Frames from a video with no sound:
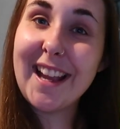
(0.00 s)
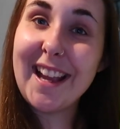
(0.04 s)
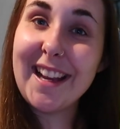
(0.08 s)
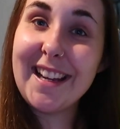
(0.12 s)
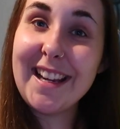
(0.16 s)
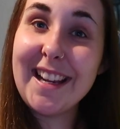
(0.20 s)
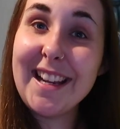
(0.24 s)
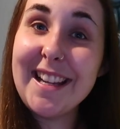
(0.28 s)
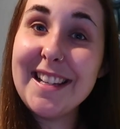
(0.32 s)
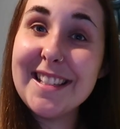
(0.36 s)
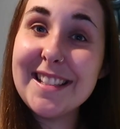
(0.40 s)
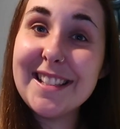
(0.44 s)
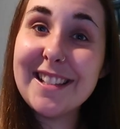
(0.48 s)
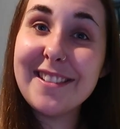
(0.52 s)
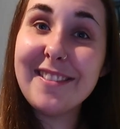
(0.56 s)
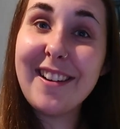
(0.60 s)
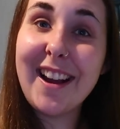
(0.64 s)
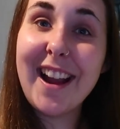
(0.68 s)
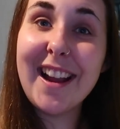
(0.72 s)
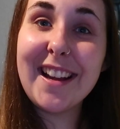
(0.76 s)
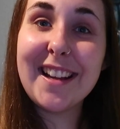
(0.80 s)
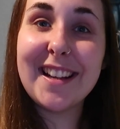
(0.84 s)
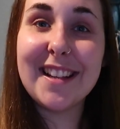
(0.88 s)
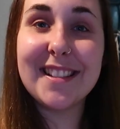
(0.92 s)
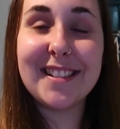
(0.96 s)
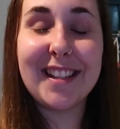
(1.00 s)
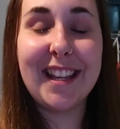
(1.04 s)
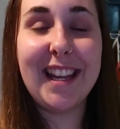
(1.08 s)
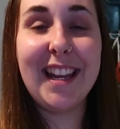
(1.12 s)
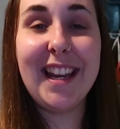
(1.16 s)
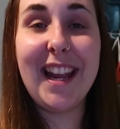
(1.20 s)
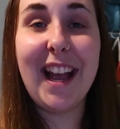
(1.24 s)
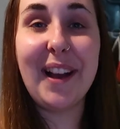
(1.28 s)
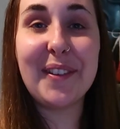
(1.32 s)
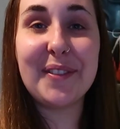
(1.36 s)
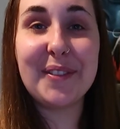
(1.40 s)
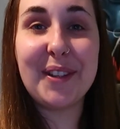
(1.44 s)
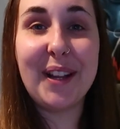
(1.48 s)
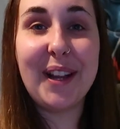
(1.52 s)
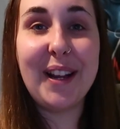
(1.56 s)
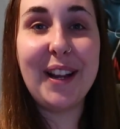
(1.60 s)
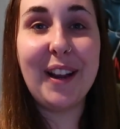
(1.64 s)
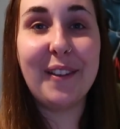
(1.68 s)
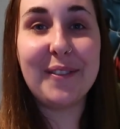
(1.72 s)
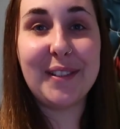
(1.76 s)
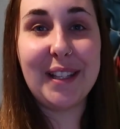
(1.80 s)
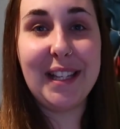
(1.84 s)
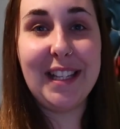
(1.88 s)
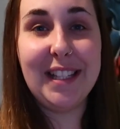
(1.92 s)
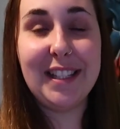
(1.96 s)
an Easter egg because he absolutely
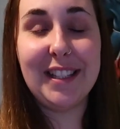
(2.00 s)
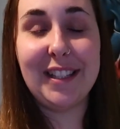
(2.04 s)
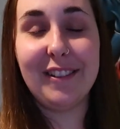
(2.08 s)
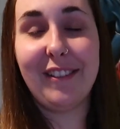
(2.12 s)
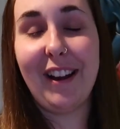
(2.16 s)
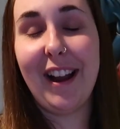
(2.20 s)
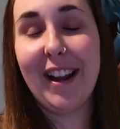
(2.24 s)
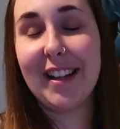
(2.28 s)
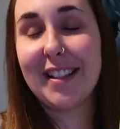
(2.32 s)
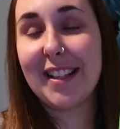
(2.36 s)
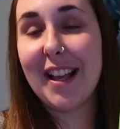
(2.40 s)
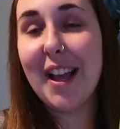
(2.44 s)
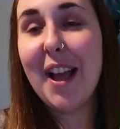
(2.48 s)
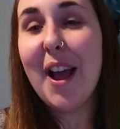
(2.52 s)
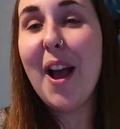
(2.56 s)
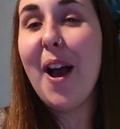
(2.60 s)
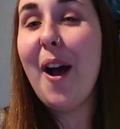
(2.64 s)
loves Easter eggs.